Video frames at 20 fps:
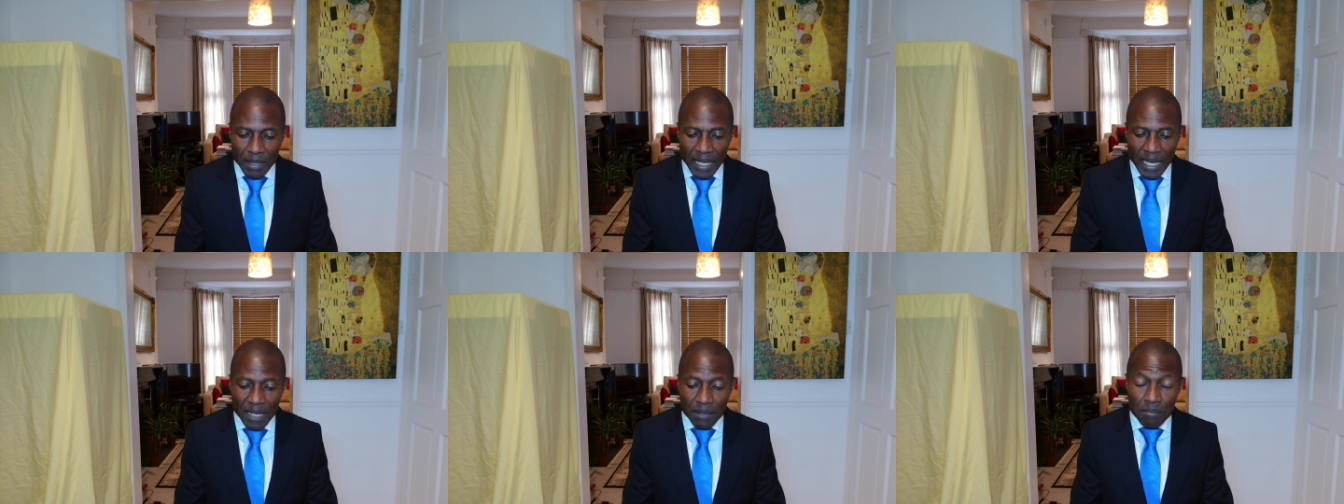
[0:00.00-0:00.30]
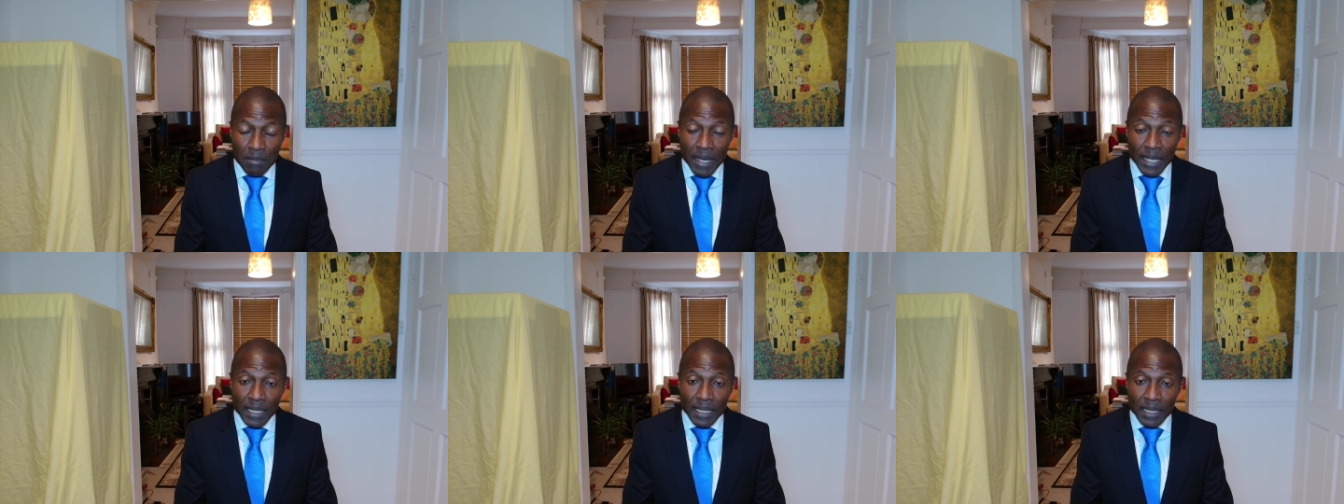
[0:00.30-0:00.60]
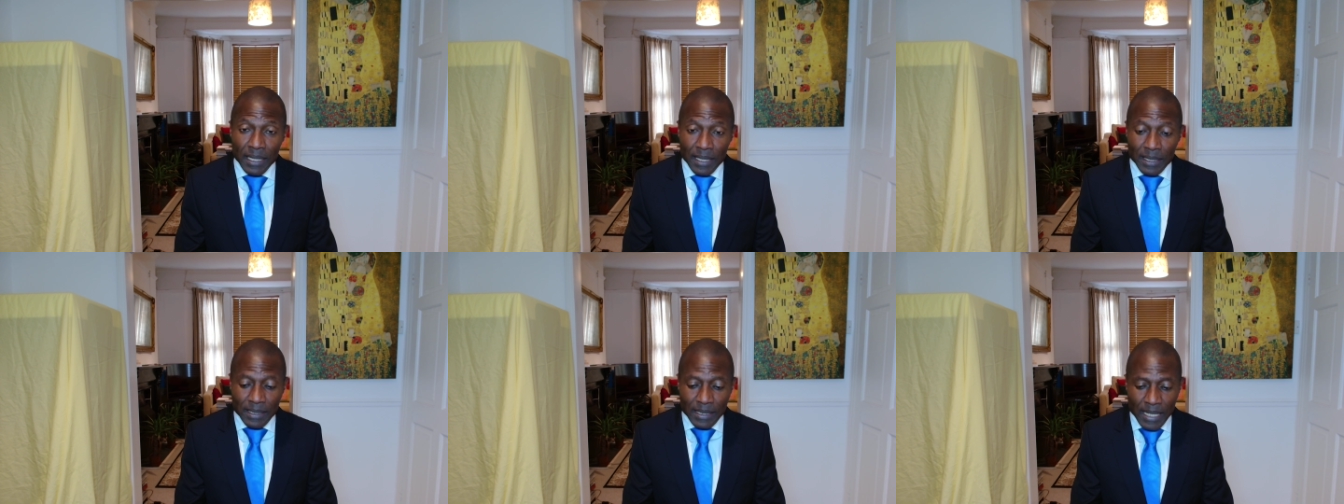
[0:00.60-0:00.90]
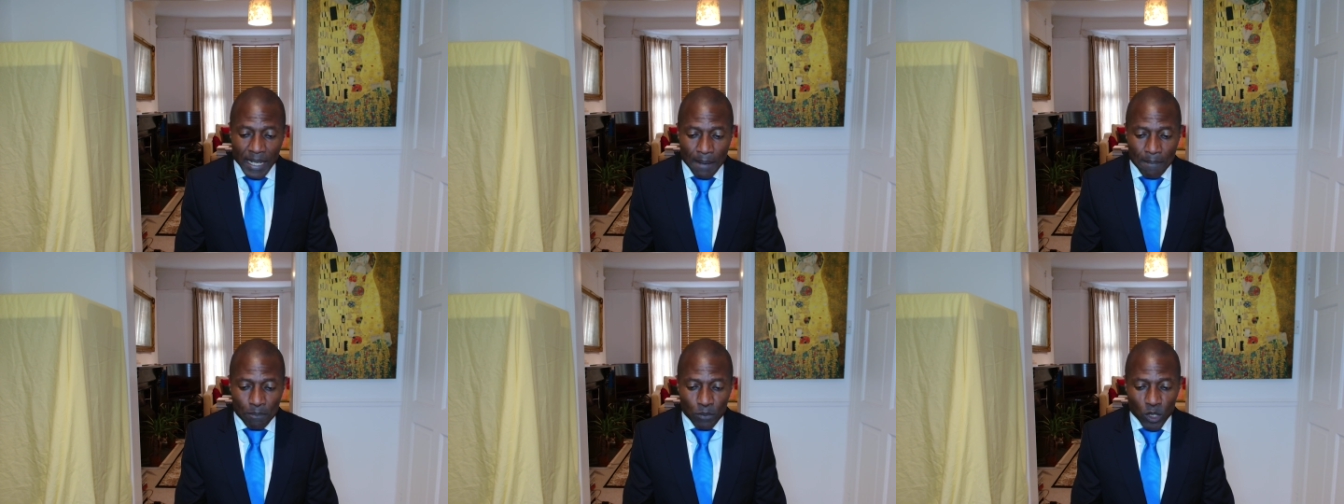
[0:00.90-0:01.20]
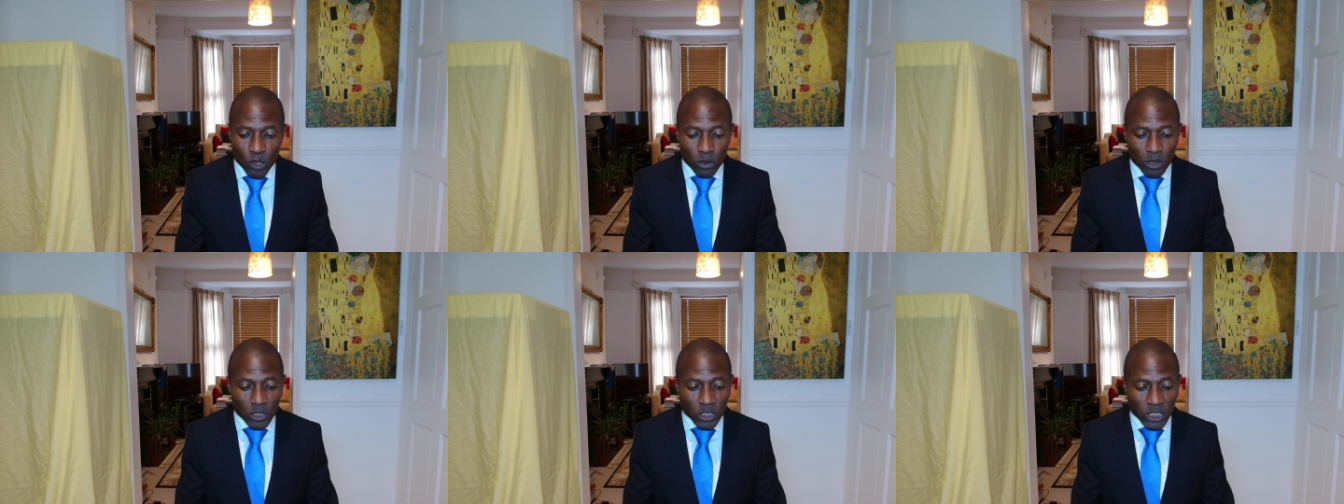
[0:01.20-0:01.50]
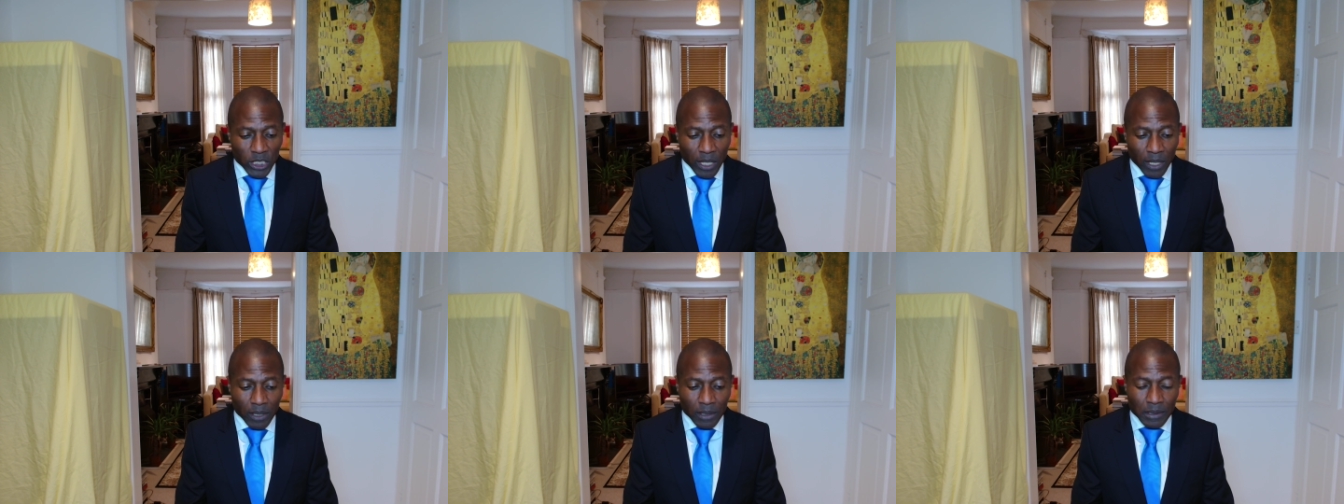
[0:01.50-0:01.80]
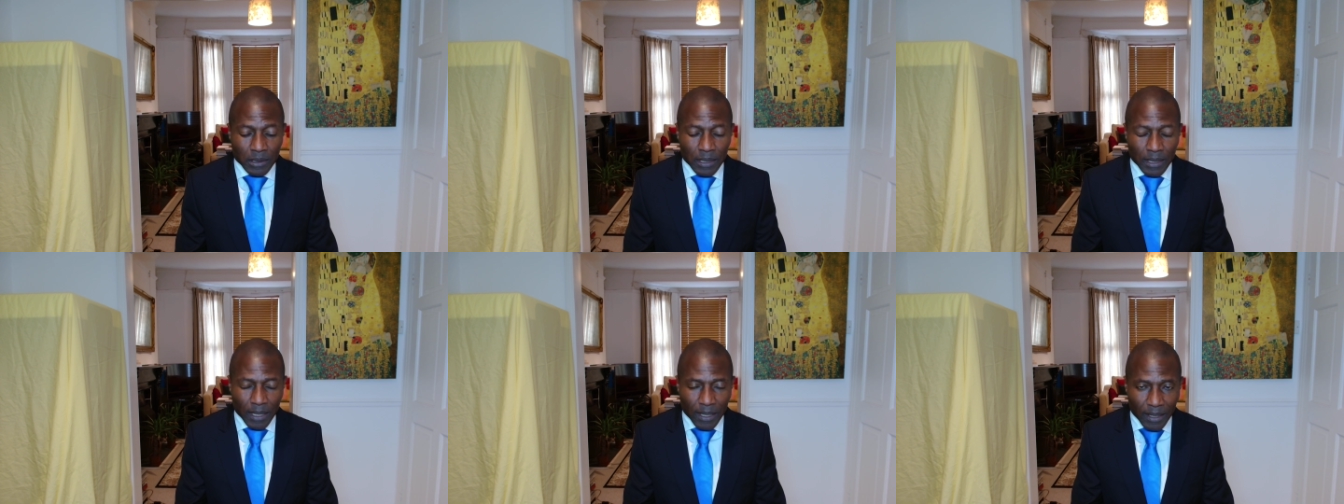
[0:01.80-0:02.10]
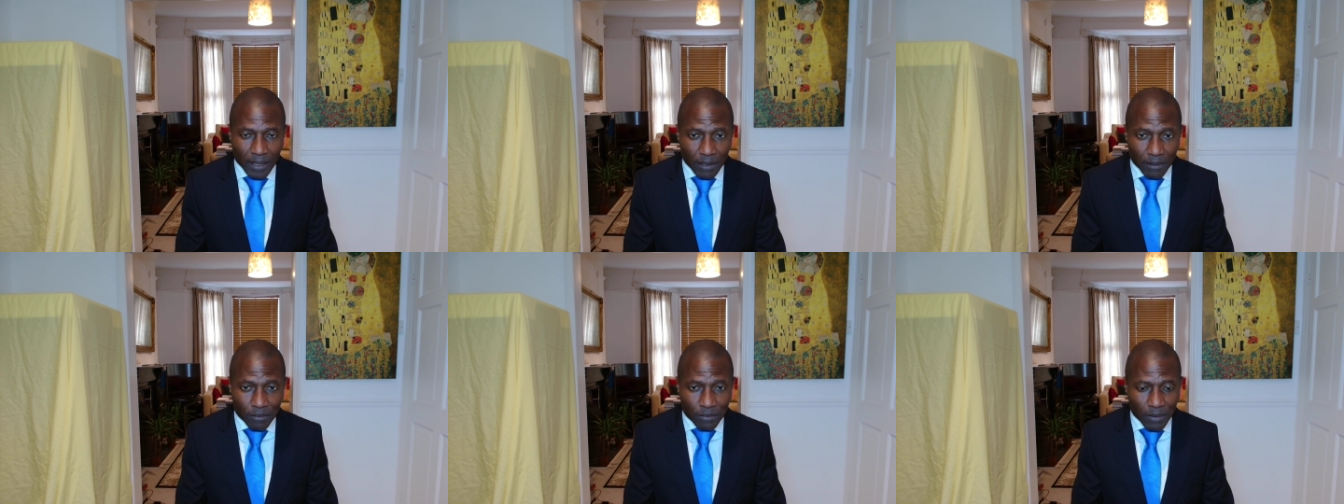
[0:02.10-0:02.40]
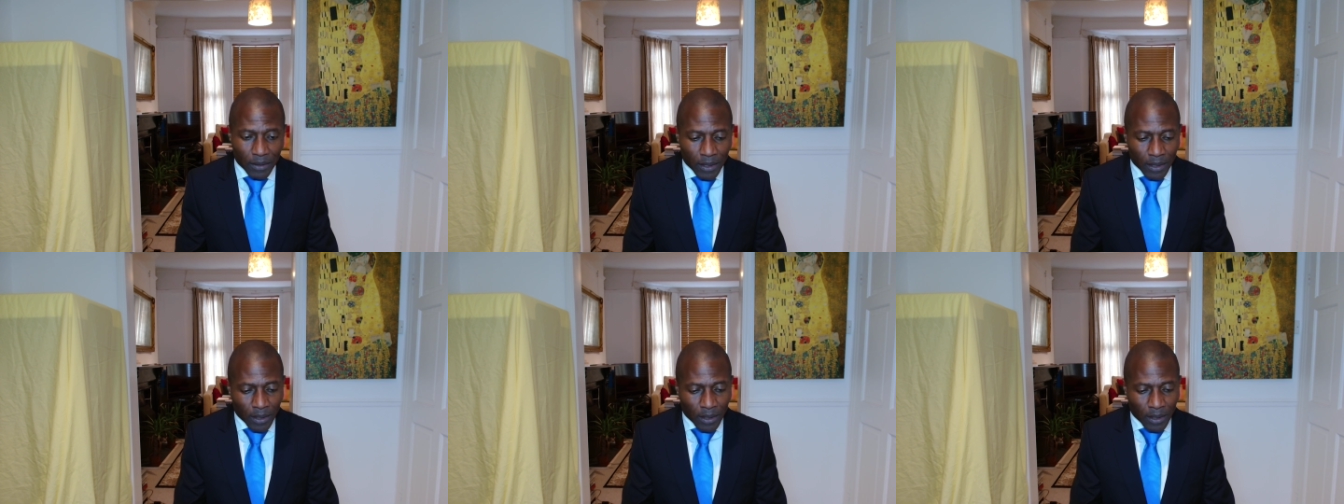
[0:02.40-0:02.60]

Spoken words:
had made an attempt on the child's life,